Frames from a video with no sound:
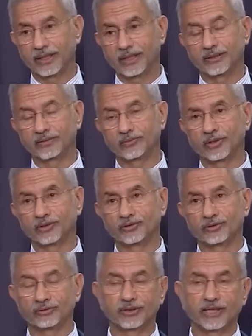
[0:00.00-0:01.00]
It was
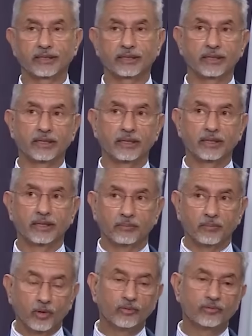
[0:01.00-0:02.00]
then
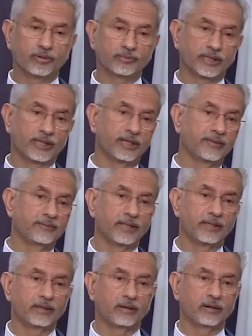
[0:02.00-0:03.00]
moved from the
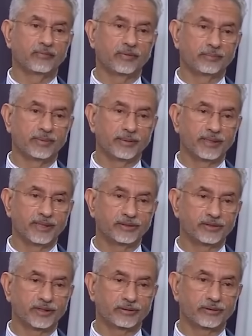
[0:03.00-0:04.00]
level of a permanent
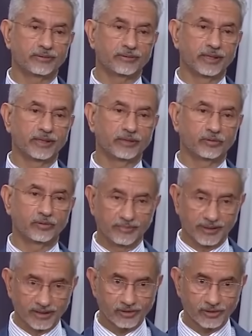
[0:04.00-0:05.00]
secretary to a
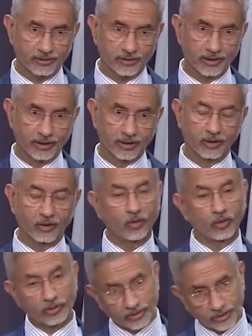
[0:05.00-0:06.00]
minister,
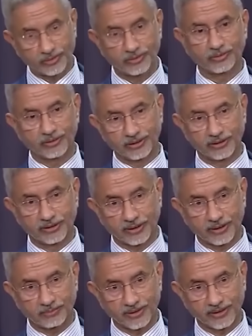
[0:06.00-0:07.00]
also during the
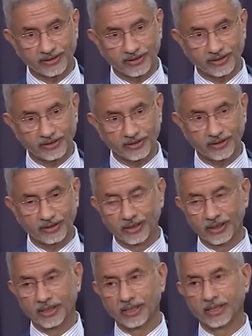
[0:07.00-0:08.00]
Trump presidency.
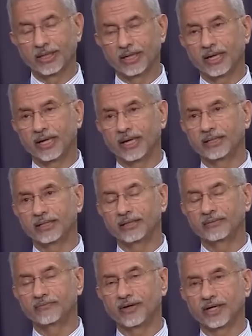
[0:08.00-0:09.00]
And
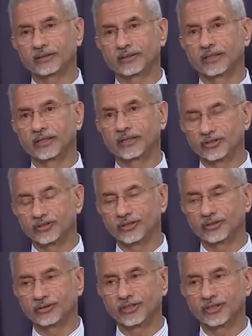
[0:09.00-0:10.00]
in fact, it's
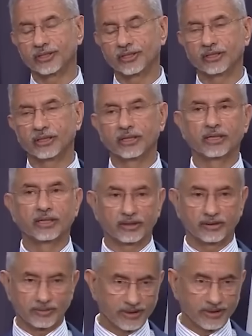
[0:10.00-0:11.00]
interesting,
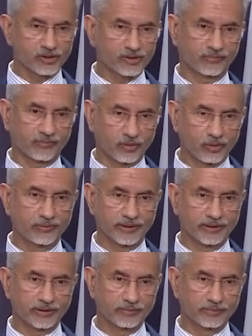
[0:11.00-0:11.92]
in the midst of COVID,